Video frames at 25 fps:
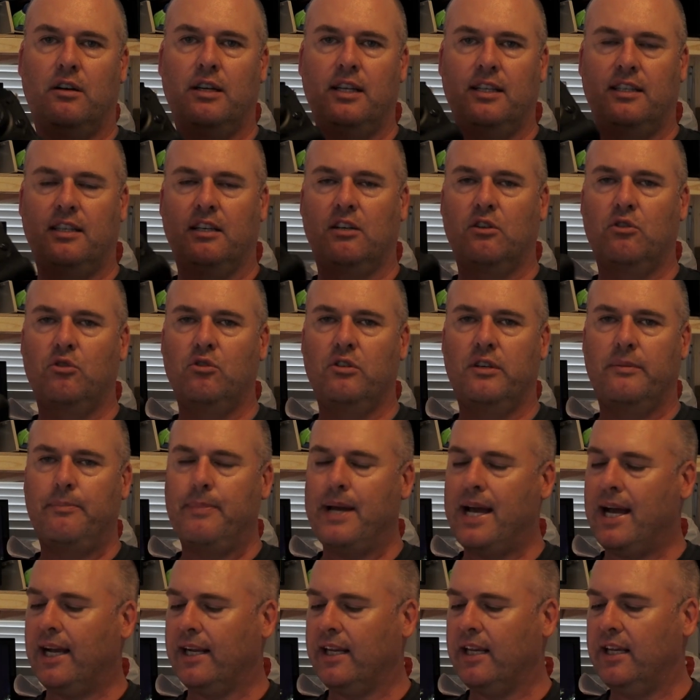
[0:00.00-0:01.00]
It's a good
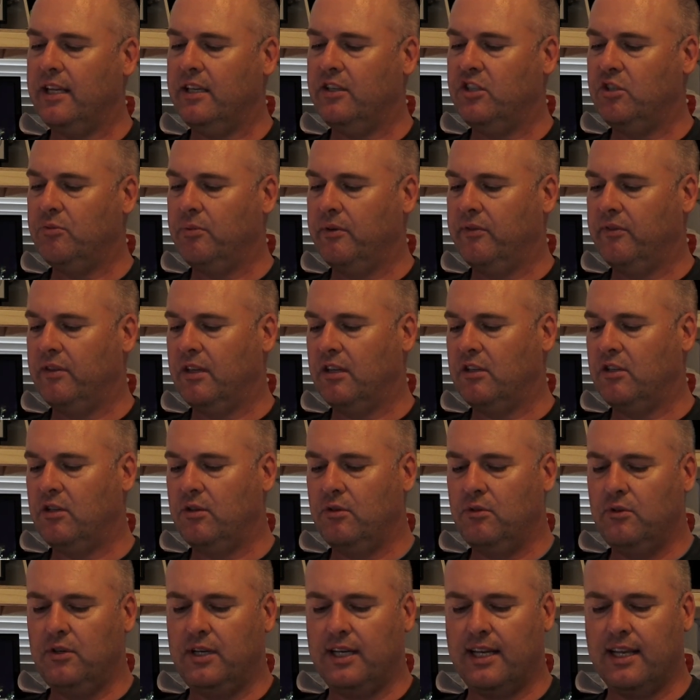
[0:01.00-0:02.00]
package with the
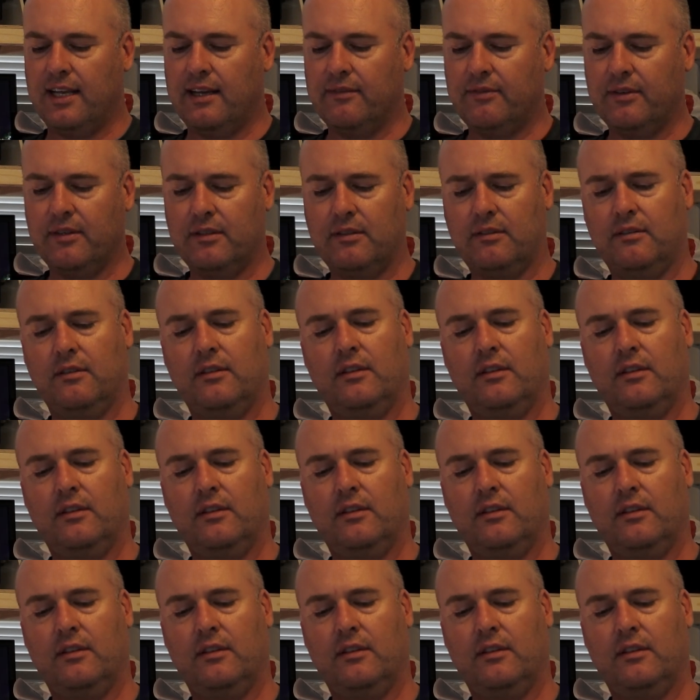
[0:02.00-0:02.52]
two together.